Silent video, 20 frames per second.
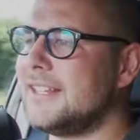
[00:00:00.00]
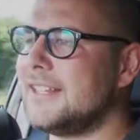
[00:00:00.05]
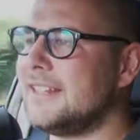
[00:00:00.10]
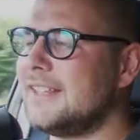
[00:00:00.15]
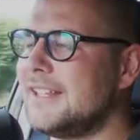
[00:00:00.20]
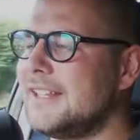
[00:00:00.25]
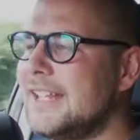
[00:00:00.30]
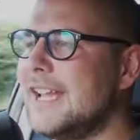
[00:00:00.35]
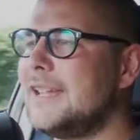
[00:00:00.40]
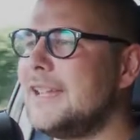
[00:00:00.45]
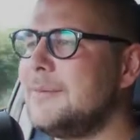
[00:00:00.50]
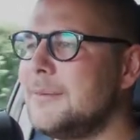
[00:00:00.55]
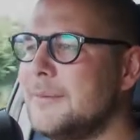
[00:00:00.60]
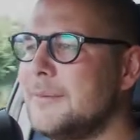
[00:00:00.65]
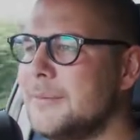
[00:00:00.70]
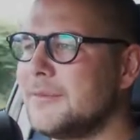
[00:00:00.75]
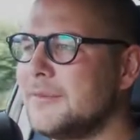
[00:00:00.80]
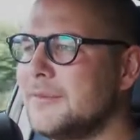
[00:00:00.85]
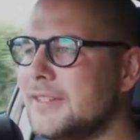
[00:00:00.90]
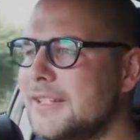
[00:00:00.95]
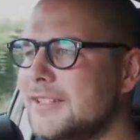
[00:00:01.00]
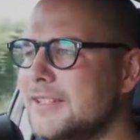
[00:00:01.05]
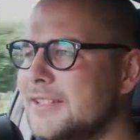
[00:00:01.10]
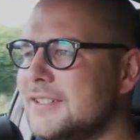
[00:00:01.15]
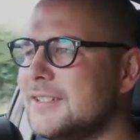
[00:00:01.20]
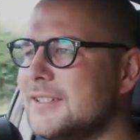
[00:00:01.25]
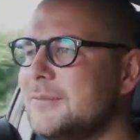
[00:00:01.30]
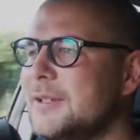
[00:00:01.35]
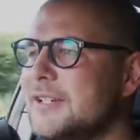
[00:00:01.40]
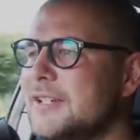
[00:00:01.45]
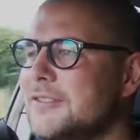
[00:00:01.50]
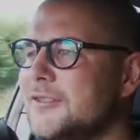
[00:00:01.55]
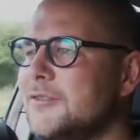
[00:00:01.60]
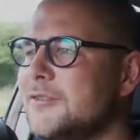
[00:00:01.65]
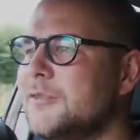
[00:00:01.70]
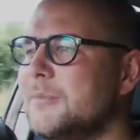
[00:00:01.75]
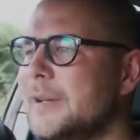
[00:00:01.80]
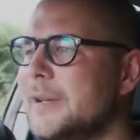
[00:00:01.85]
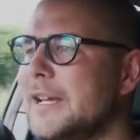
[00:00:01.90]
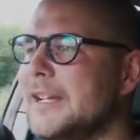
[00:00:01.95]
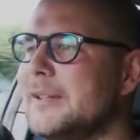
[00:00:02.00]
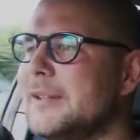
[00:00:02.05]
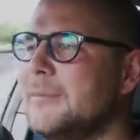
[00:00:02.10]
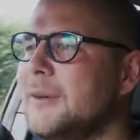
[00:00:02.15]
they're capable, they're just a bit drawn back